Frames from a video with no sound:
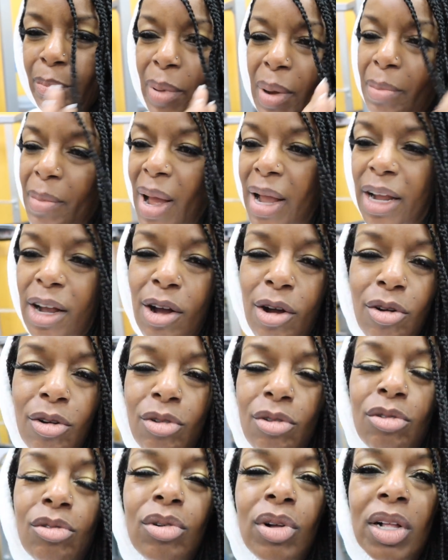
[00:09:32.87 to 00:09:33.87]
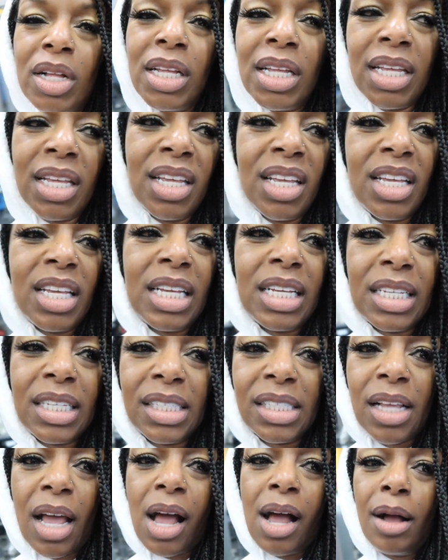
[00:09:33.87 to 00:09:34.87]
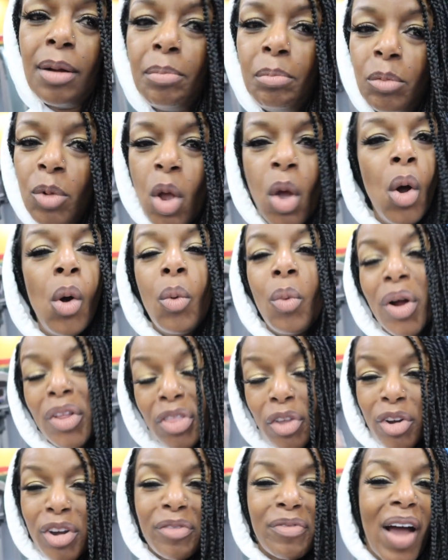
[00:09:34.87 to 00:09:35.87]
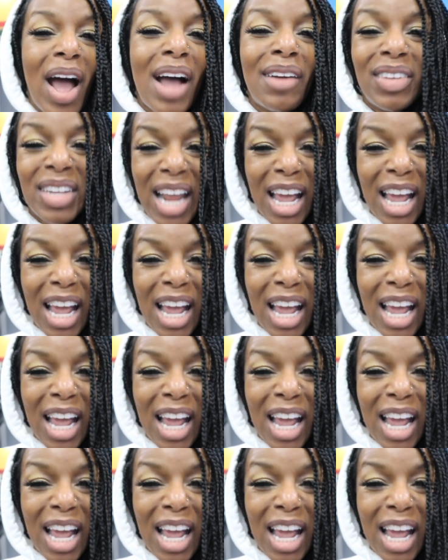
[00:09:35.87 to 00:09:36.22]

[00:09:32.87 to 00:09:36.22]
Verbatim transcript: But my goal is 135,